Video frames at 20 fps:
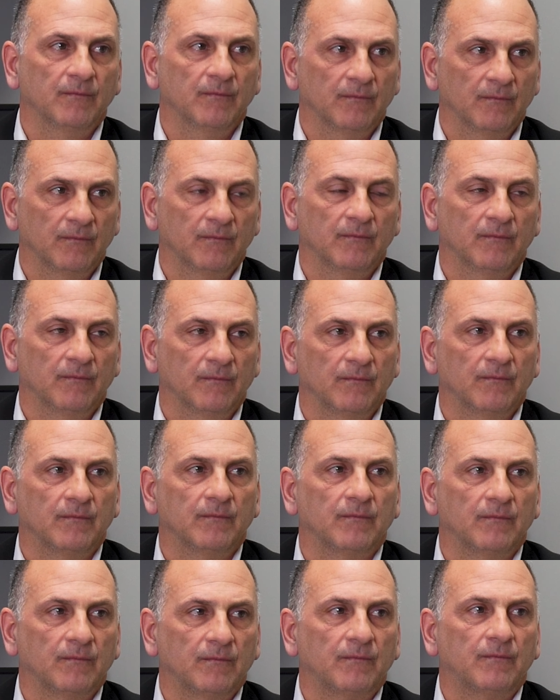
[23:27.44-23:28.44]
mm-hmm. it's
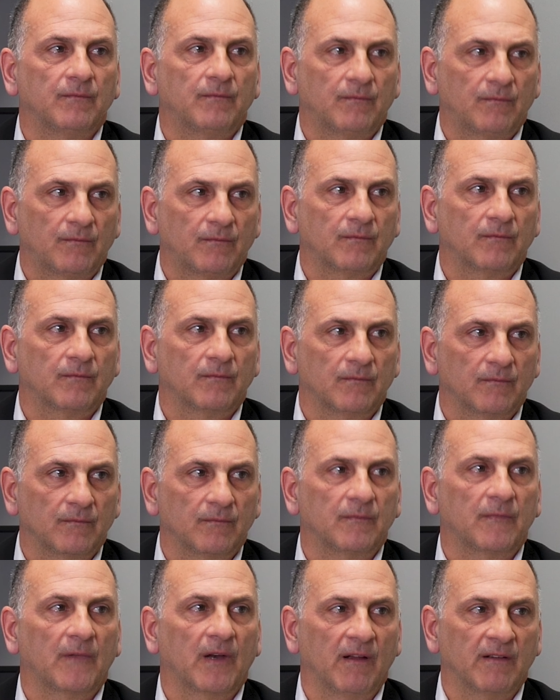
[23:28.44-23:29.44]
like additional business.